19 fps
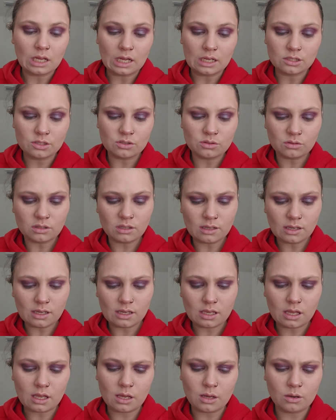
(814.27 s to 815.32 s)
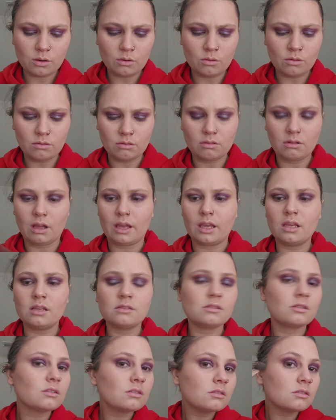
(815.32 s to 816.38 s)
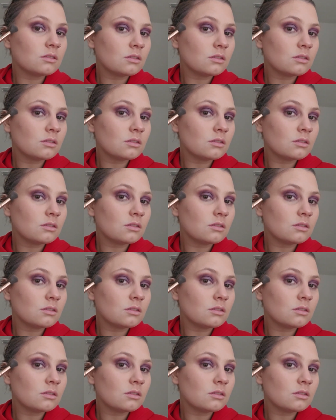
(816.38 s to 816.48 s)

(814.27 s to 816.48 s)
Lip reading: I do like how light